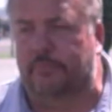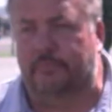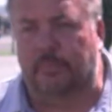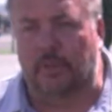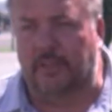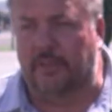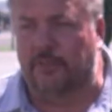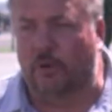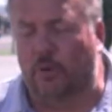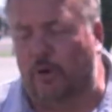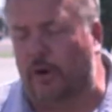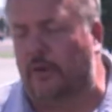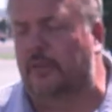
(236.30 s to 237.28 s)
believe
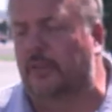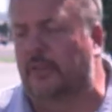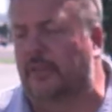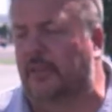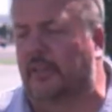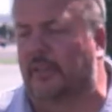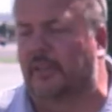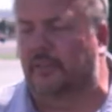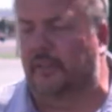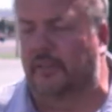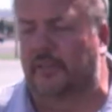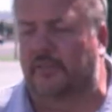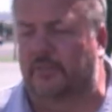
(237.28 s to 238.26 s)
wholeheartedly that
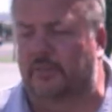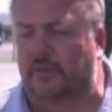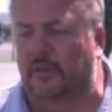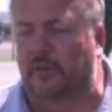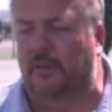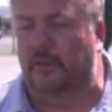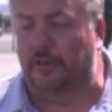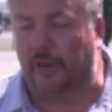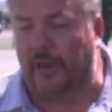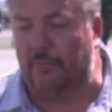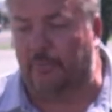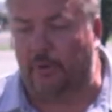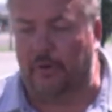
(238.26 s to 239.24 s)
it's a
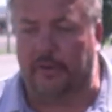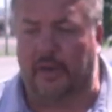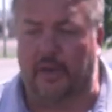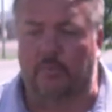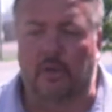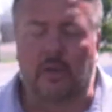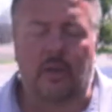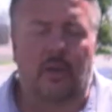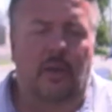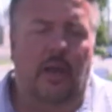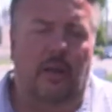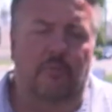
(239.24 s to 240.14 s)
great program. I'm